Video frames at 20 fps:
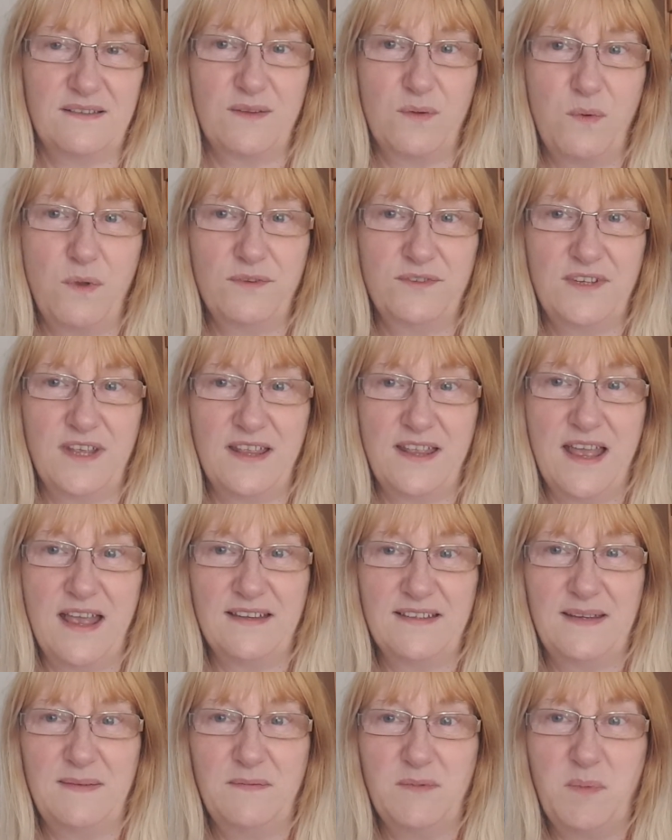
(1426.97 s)
the ones that are there
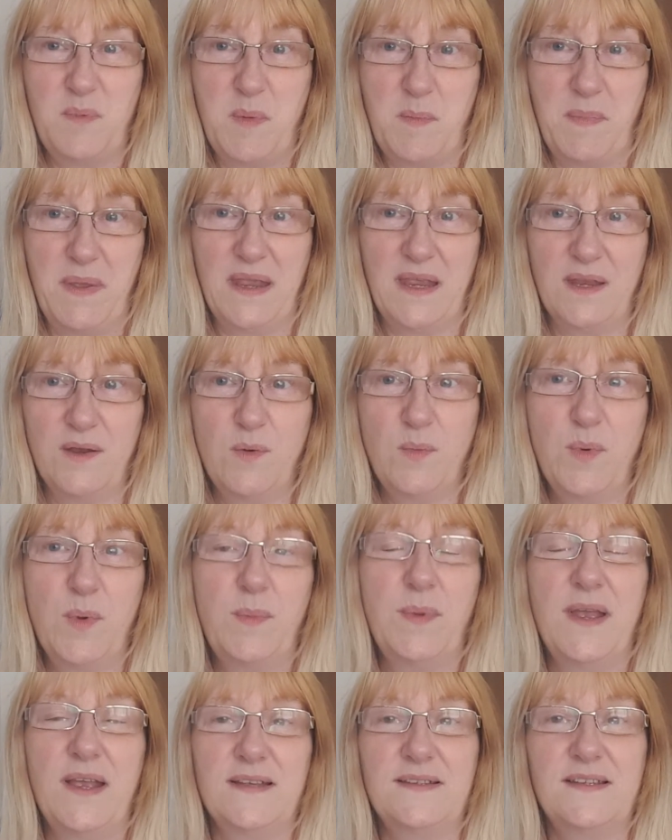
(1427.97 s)
seem to be picking up a
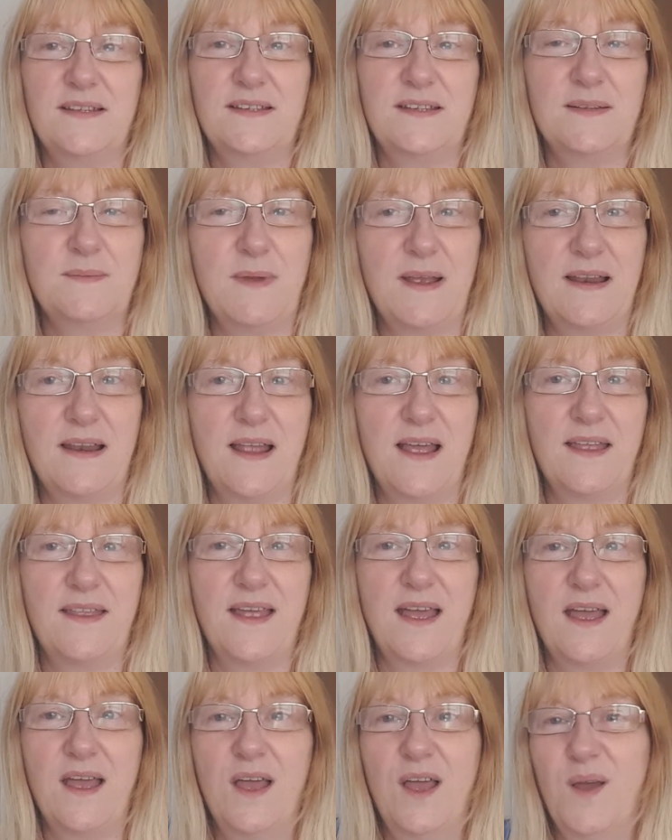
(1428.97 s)
bit since it went like
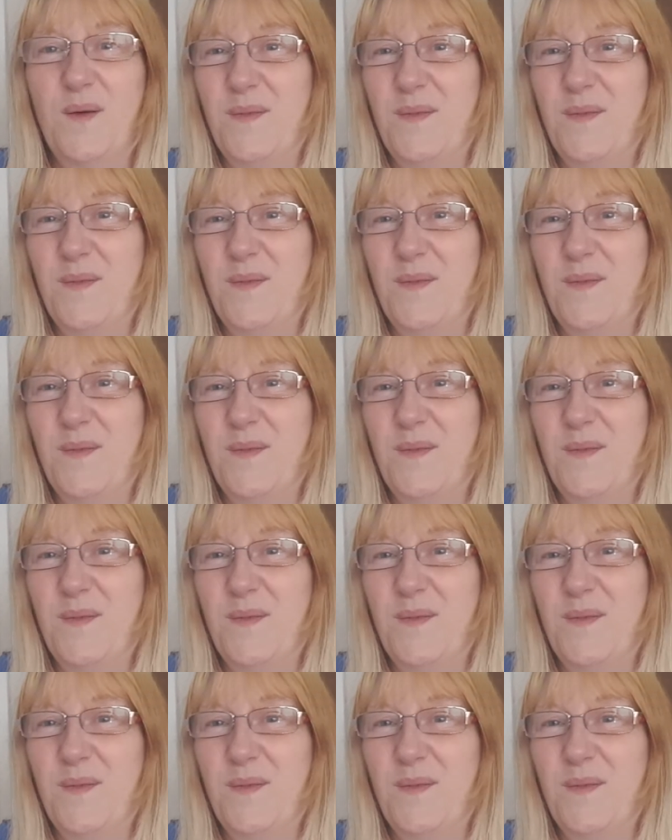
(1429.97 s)
that